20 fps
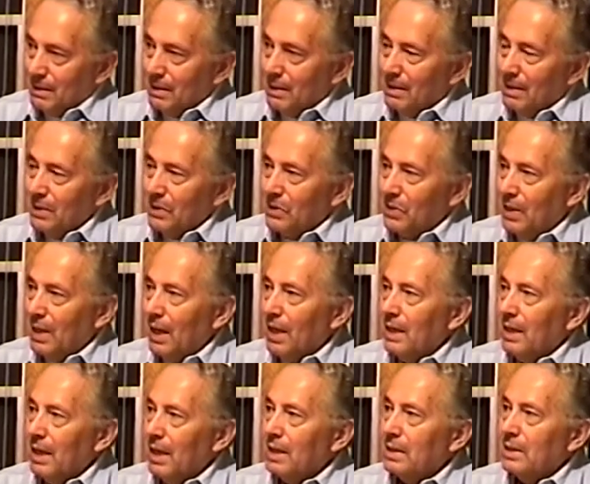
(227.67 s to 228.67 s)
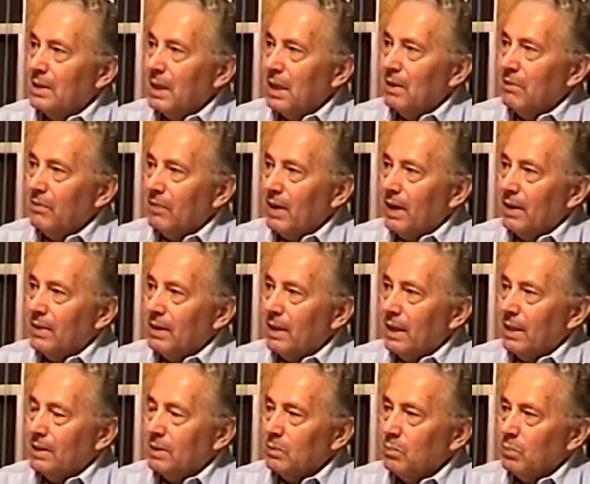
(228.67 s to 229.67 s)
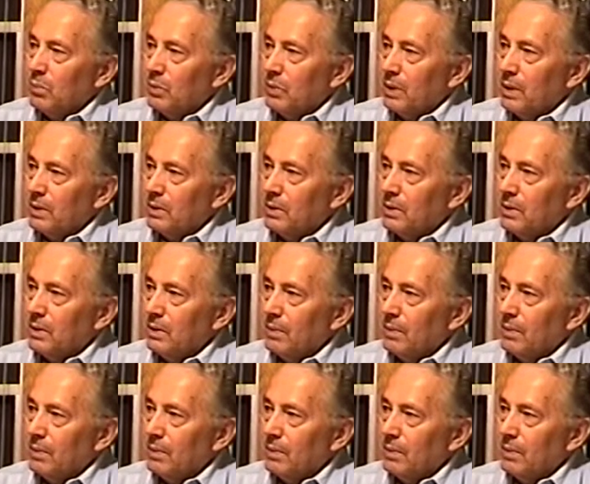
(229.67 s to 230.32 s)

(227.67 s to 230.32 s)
in this day and age lay 5,000 bricks.